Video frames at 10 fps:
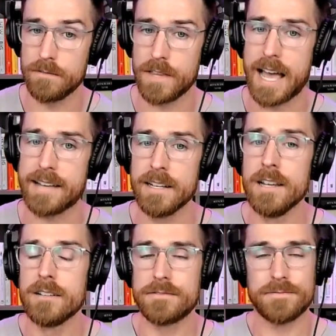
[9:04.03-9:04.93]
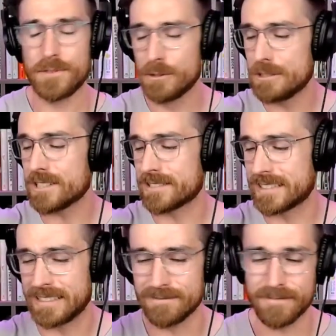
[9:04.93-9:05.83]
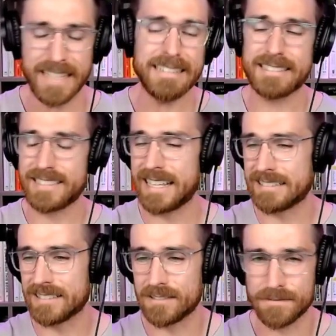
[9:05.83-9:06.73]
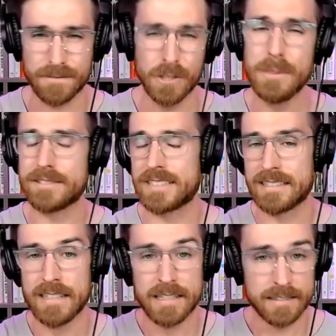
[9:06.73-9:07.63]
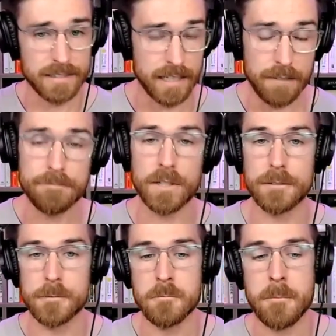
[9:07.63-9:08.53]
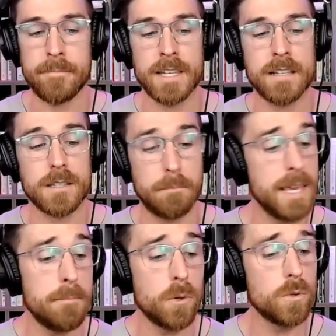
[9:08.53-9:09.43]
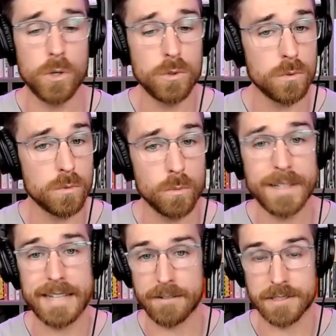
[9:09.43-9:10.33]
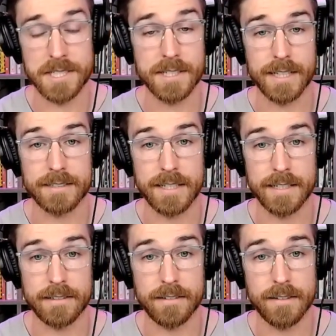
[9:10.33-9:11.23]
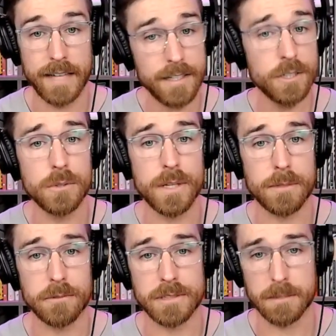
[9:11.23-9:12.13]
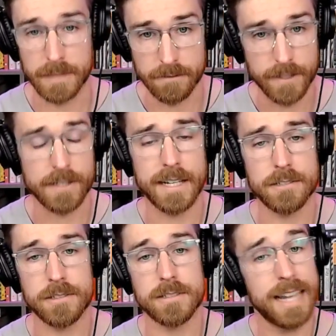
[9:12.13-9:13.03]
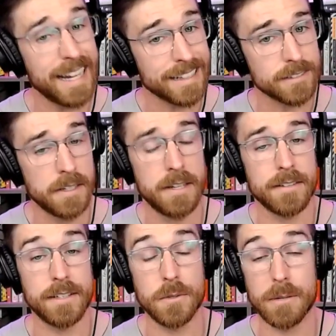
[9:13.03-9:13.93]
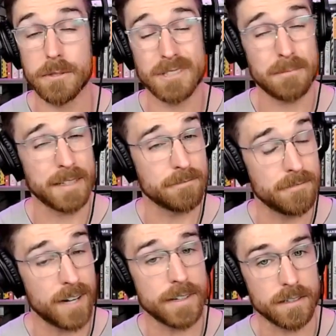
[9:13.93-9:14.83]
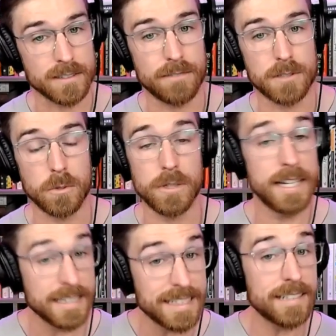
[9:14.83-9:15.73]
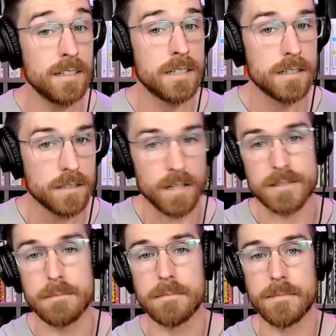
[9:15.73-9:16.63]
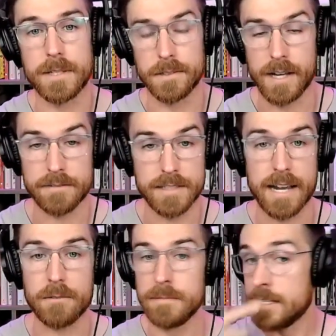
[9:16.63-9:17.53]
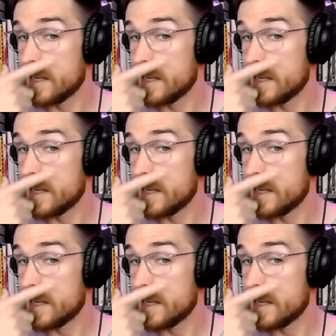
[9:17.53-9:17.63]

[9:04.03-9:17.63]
of that through just convenience and affluence and comfort. The people who went down to see the Titanic, they knew they were doing something very dangerous, and they knew they were doing something very uncomfortable, and it did cost them their lives. Now,